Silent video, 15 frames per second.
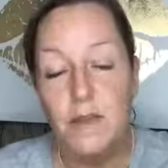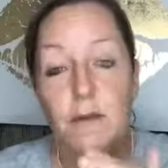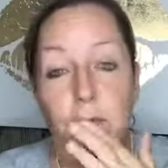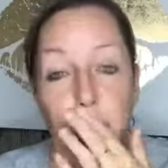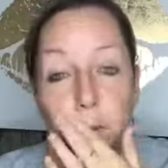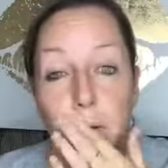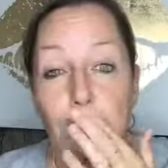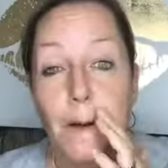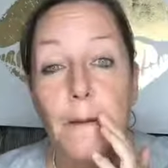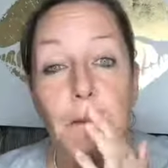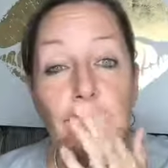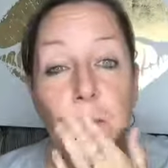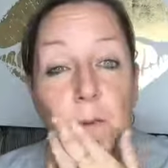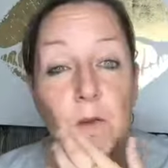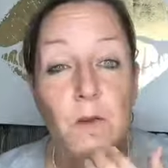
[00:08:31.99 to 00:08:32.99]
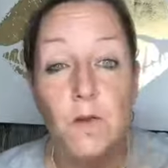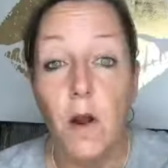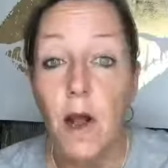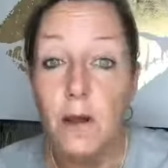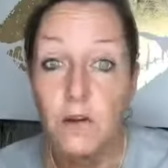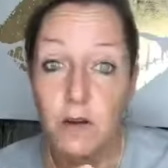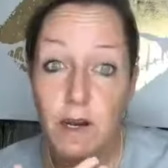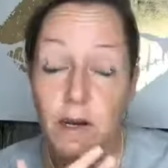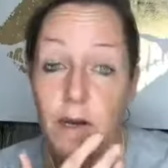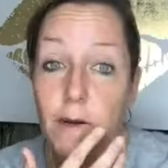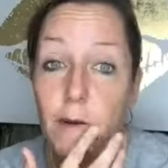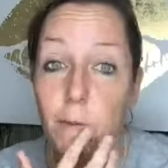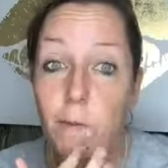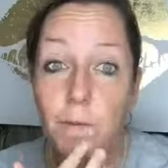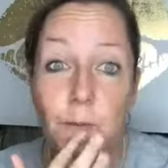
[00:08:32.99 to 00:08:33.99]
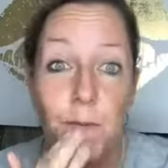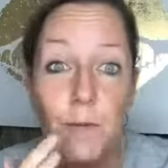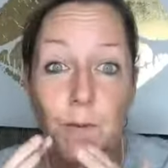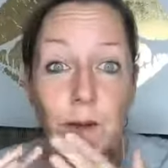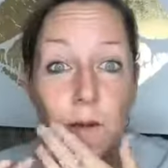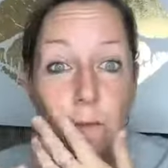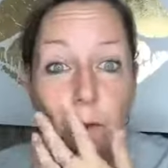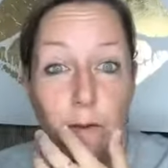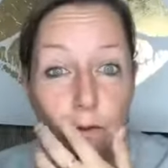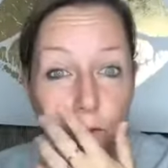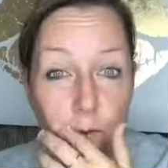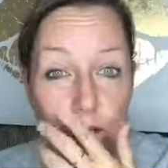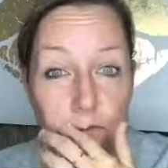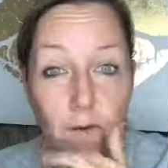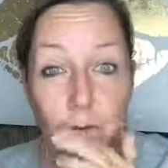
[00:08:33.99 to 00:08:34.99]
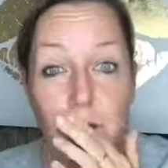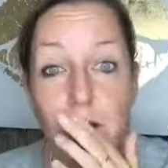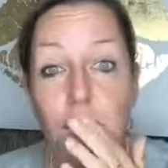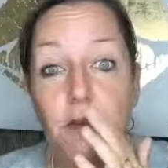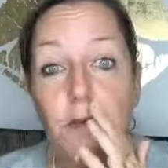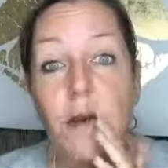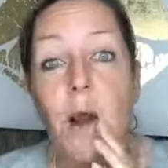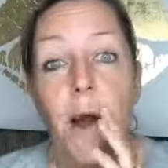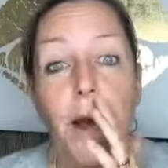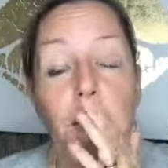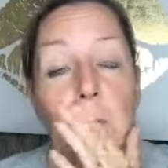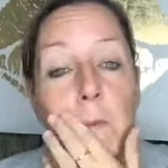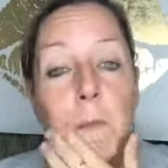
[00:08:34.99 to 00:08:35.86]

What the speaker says: If you're a straw drinker, you might want to give up that straw.